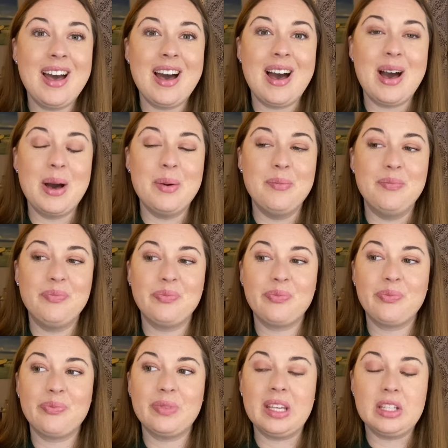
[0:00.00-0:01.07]

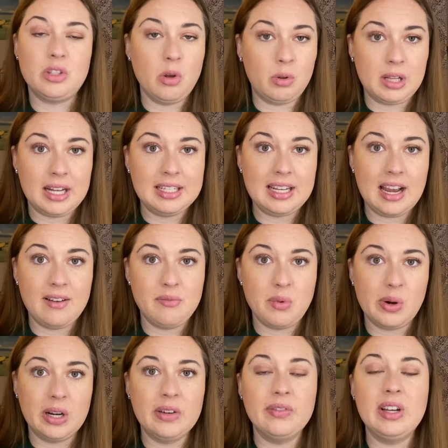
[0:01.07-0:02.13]
So glad to have
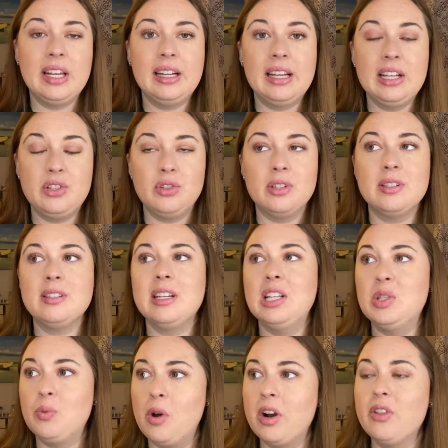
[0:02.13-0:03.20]
more of it.
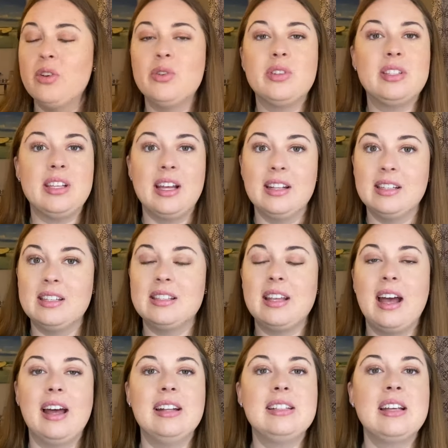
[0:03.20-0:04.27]
It's one of those scents
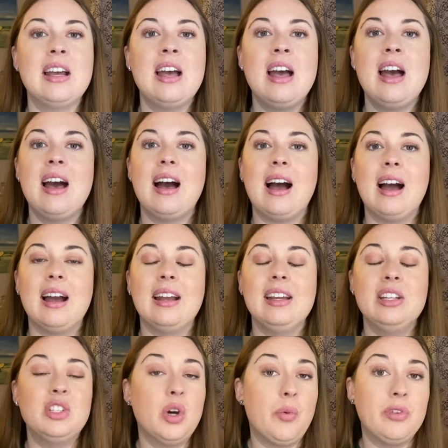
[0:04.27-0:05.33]
that I
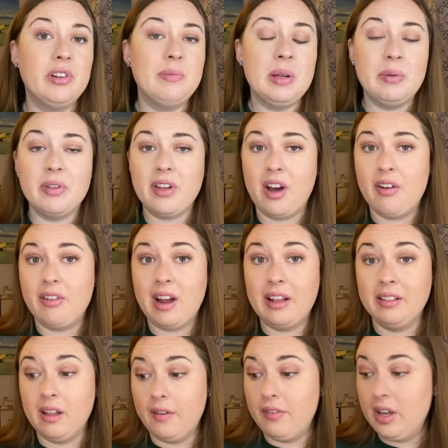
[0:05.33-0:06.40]
don't want to be without. I
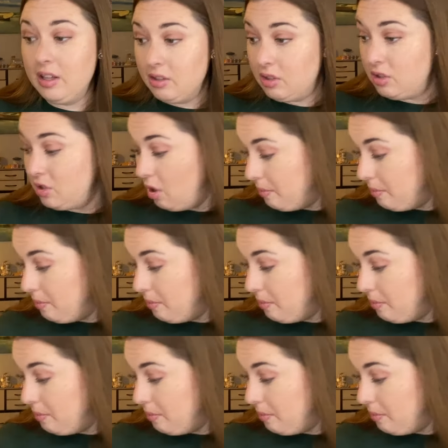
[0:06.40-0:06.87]
love it so